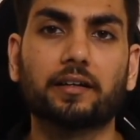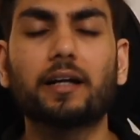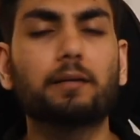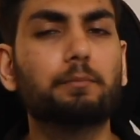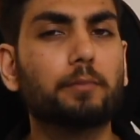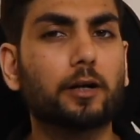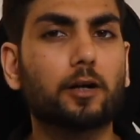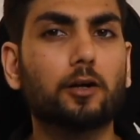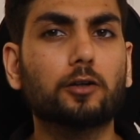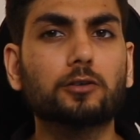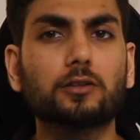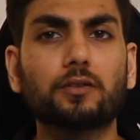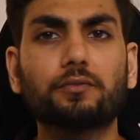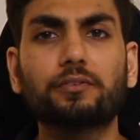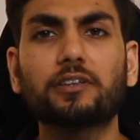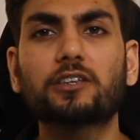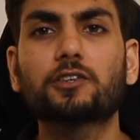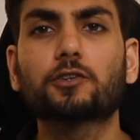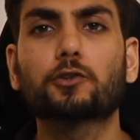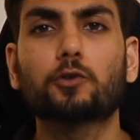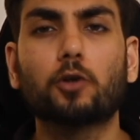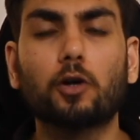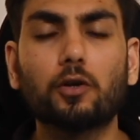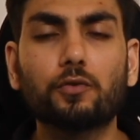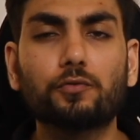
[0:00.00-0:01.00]
And because of its
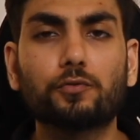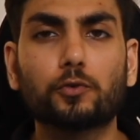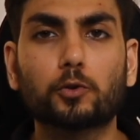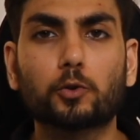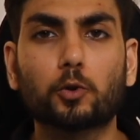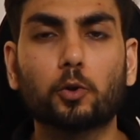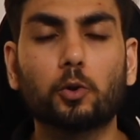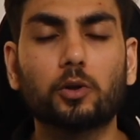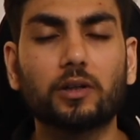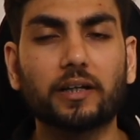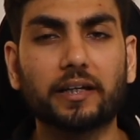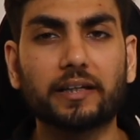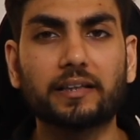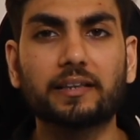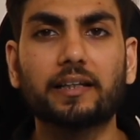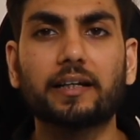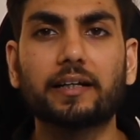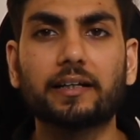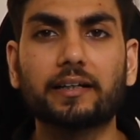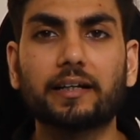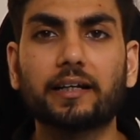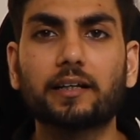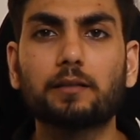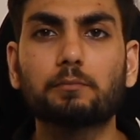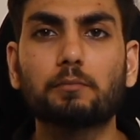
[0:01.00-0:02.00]
strong foothold in the
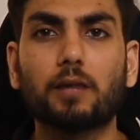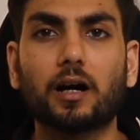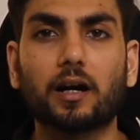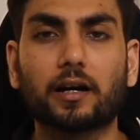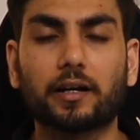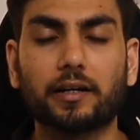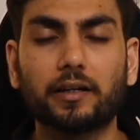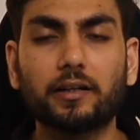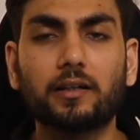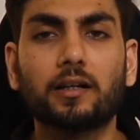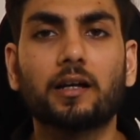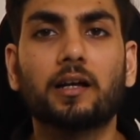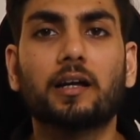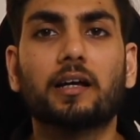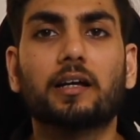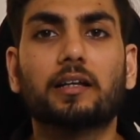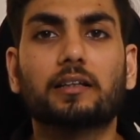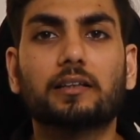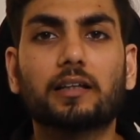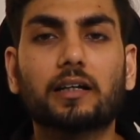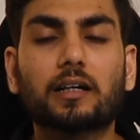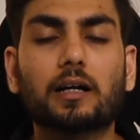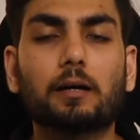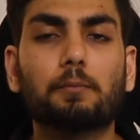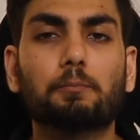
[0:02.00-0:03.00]
Indian market,
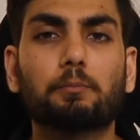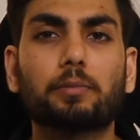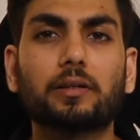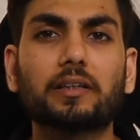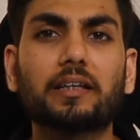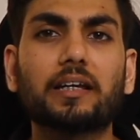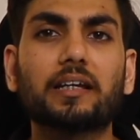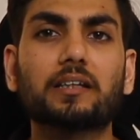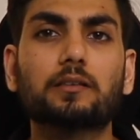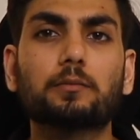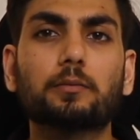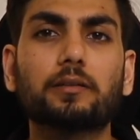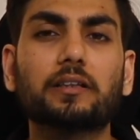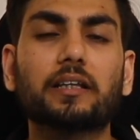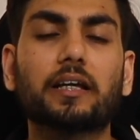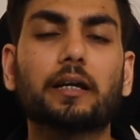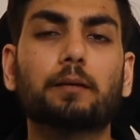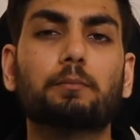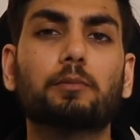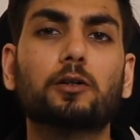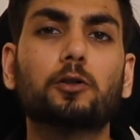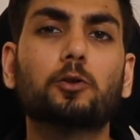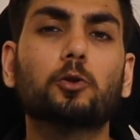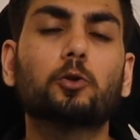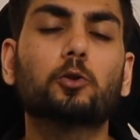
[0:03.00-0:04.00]
the company has been
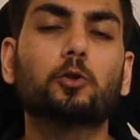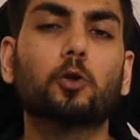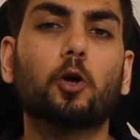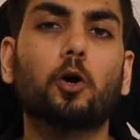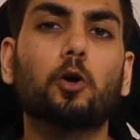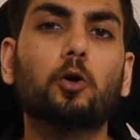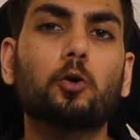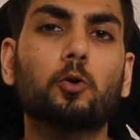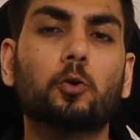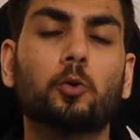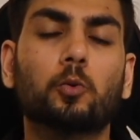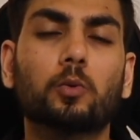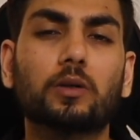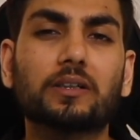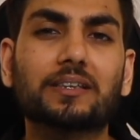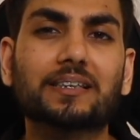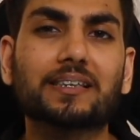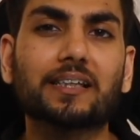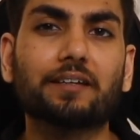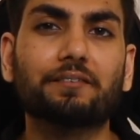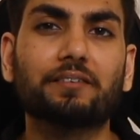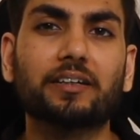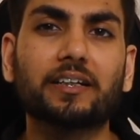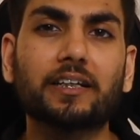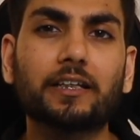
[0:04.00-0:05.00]
able to clock over
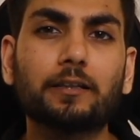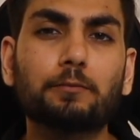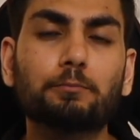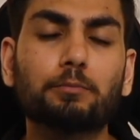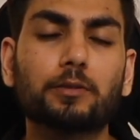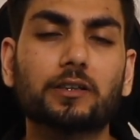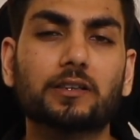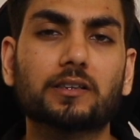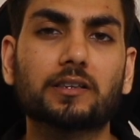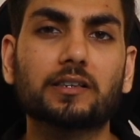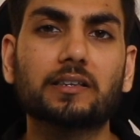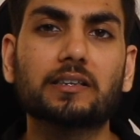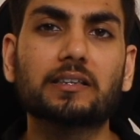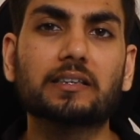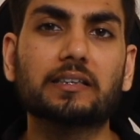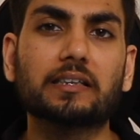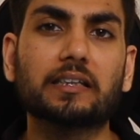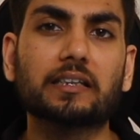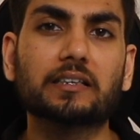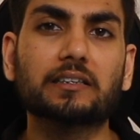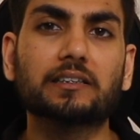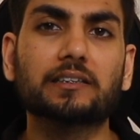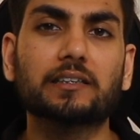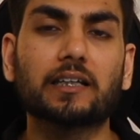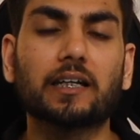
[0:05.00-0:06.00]
17%
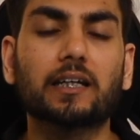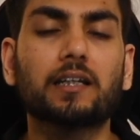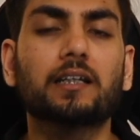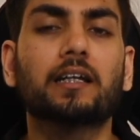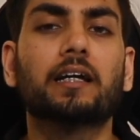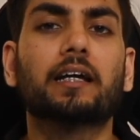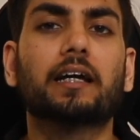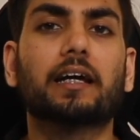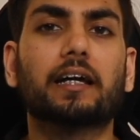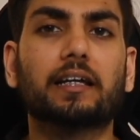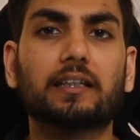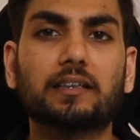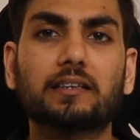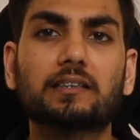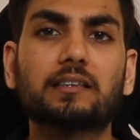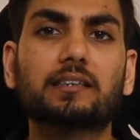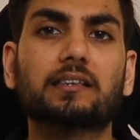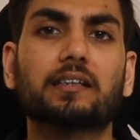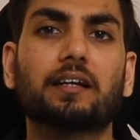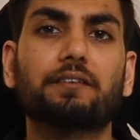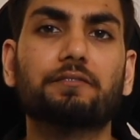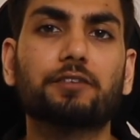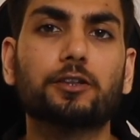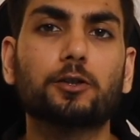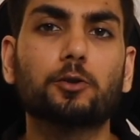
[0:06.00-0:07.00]
CAGR in its
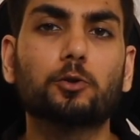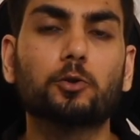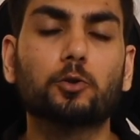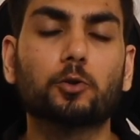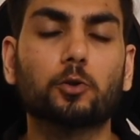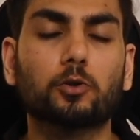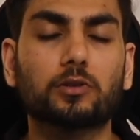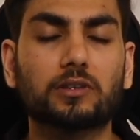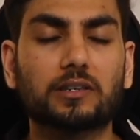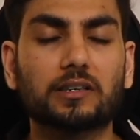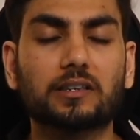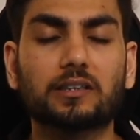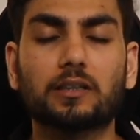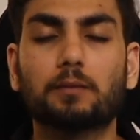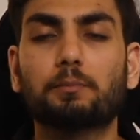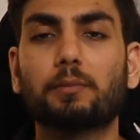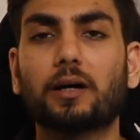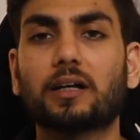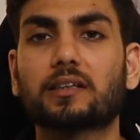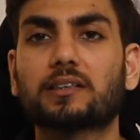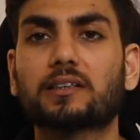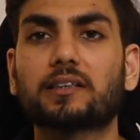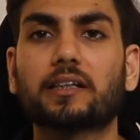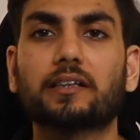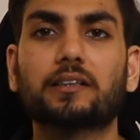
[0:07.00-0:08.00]
revenue growth since the
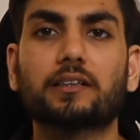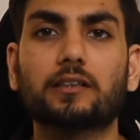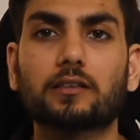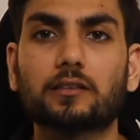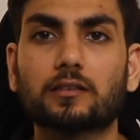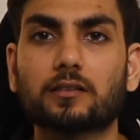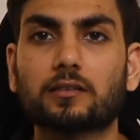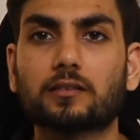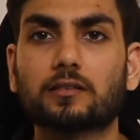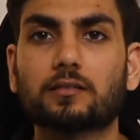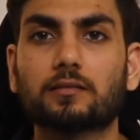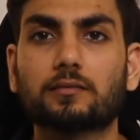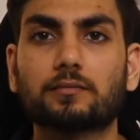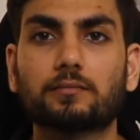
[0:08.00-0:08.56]
past 10 years.